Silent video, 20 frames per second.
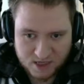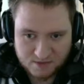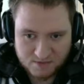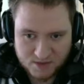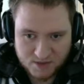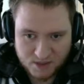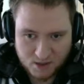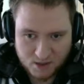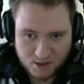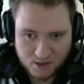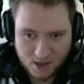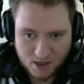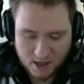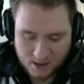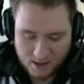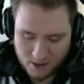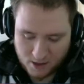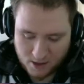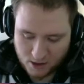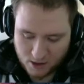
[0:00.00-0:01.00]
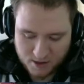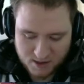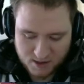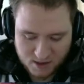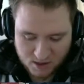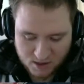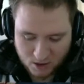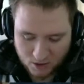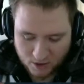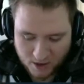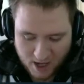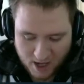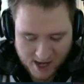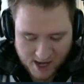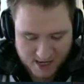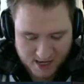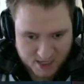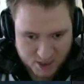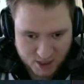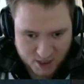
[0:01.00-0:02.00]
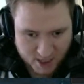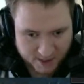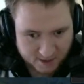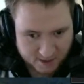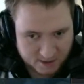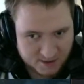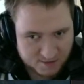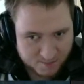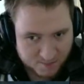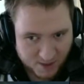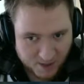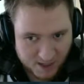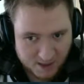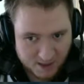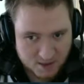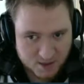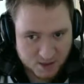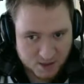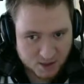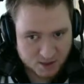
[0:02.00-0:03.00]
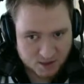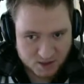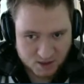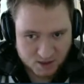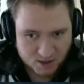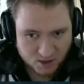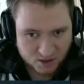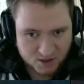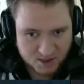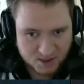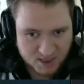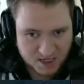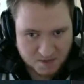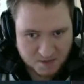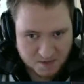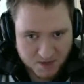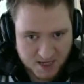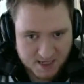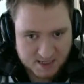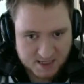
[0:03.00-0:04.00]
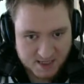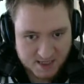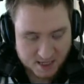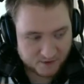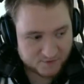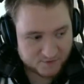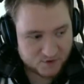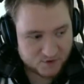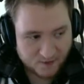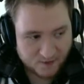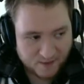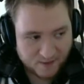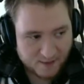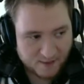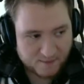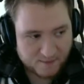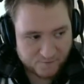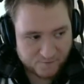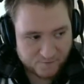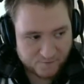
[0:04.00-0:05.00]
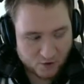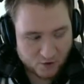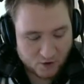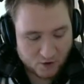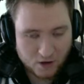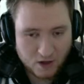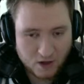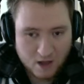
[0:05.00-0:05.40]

So you can stun any channeled spells, you can stun TPs, and I've done that before.